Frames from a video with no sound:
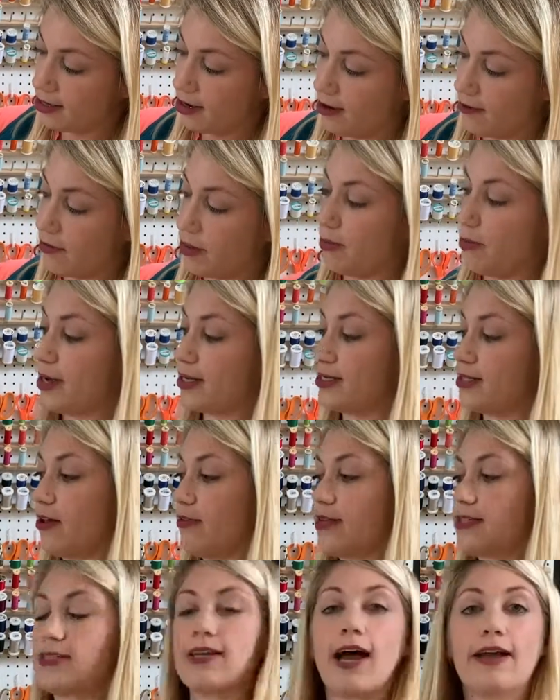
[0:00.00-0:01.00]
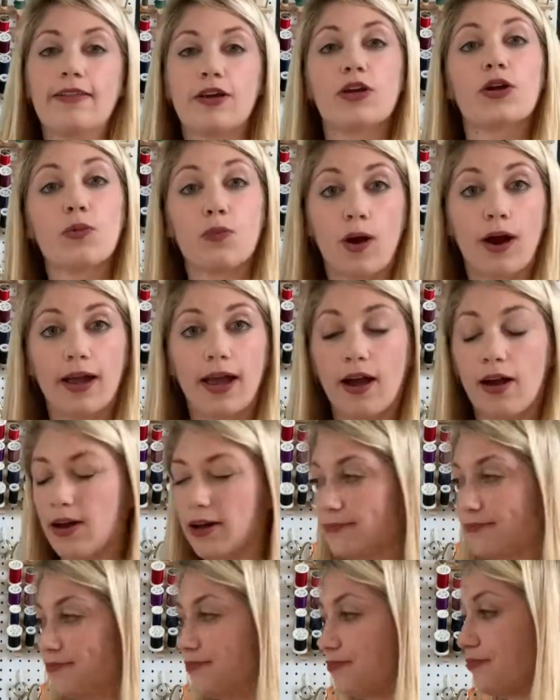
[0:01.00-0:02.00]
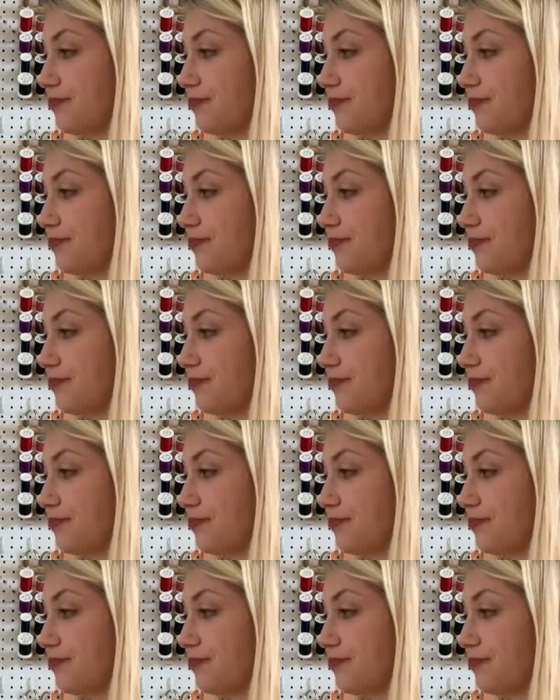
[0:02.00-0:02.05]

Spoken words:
of the bust on the side that you're working on.